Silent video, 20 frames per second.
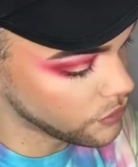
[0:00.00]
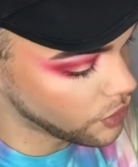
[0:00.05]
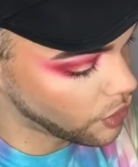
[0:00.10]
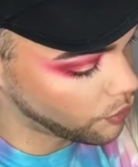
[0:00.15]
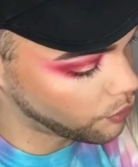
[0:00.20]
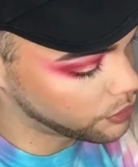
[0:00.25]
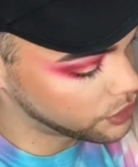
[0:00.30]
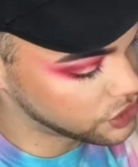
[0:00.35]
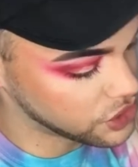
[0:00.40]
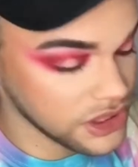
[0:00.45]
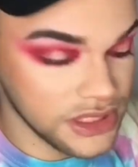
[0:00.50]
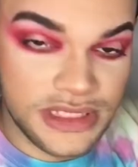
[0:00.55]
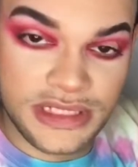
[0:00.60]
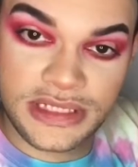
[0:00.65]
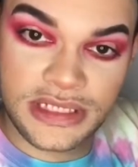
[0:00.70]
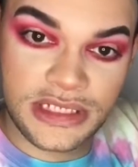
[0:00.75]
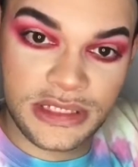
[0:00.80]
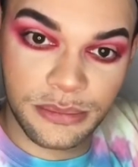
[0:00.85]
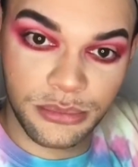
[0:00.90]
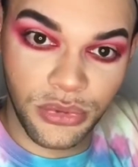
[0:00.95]
which is
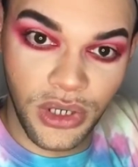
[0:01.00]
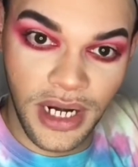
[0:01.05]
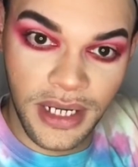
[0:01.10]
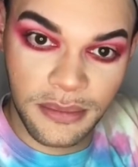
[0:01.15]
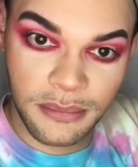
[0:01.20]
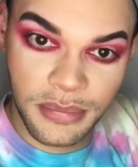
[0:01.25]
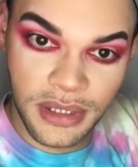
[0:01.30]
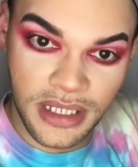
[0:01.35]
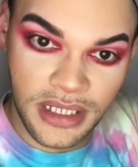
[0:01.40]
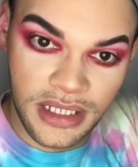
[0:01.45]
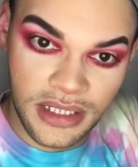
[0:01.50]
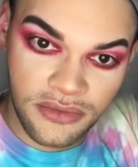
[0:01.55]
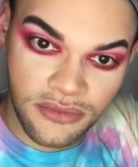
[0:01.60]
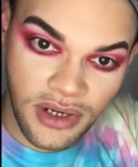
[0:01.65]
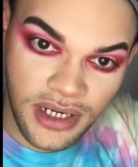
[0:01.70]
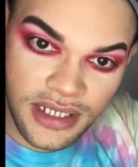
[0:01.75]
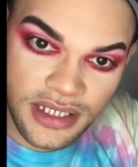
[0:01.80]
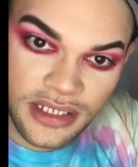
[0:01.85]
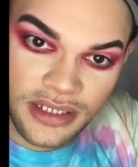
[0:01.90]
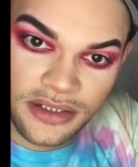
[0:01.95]
this bright pink right
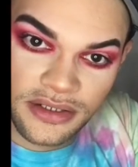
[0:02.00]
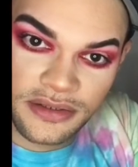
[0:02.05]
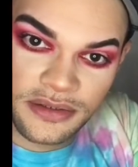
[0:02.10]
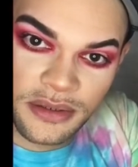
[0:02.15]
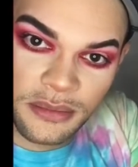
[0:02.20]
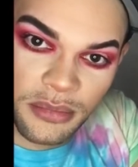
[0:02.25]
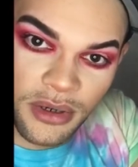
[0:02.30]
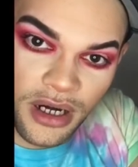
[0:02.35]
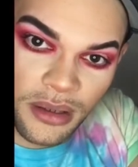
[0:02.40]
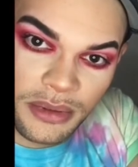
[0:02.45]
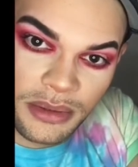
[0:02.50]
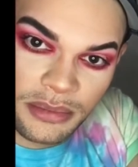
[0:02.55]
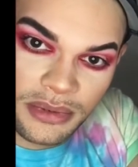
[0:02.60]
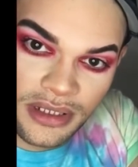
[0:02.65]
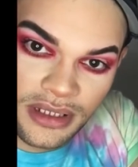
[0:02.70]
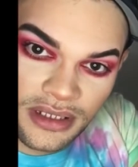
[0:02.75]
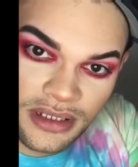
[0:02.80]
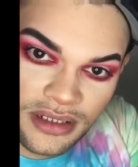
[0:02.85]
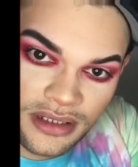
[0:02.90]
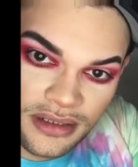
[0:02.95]
here, the Barbie
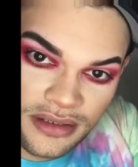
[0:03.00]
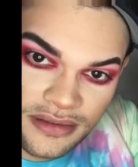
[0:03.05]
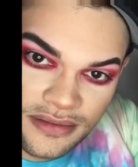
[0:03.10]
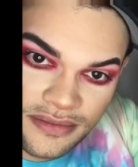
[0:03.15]
pink.